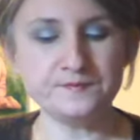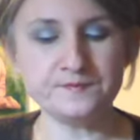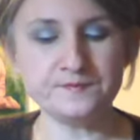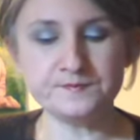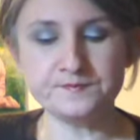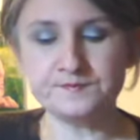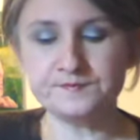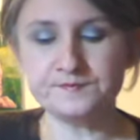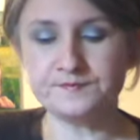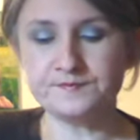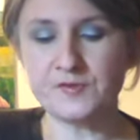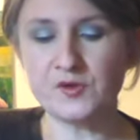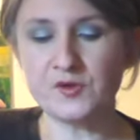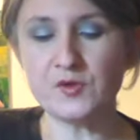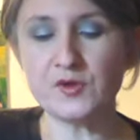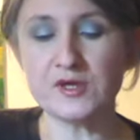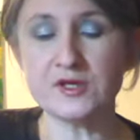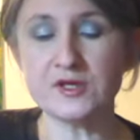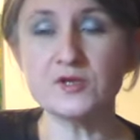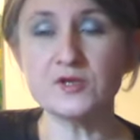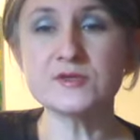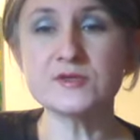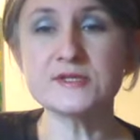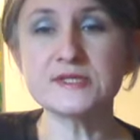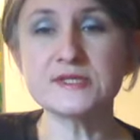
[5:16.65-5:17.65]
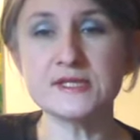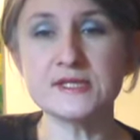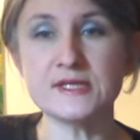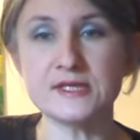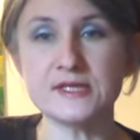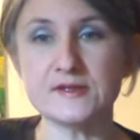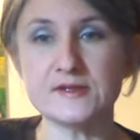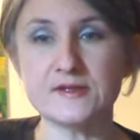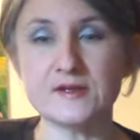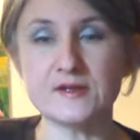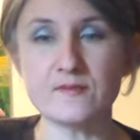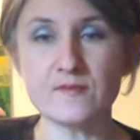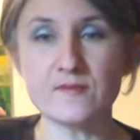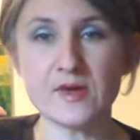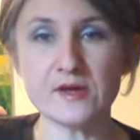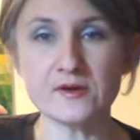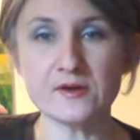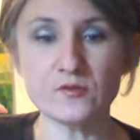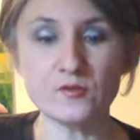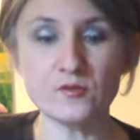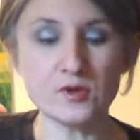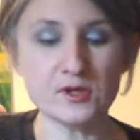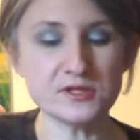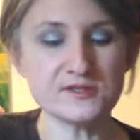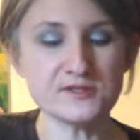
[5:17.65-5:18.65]
you can use the
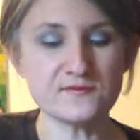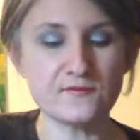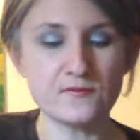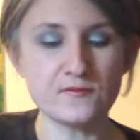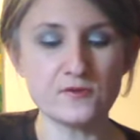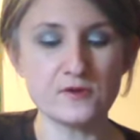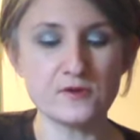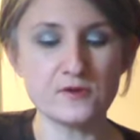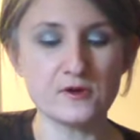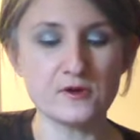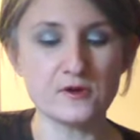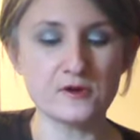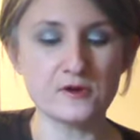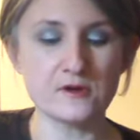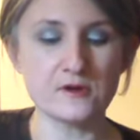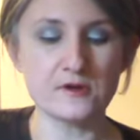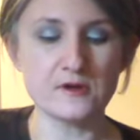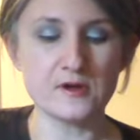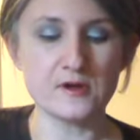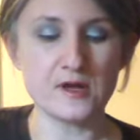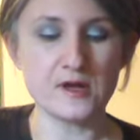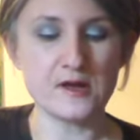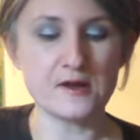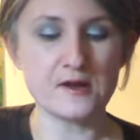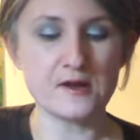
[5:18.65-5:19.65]
metal ones for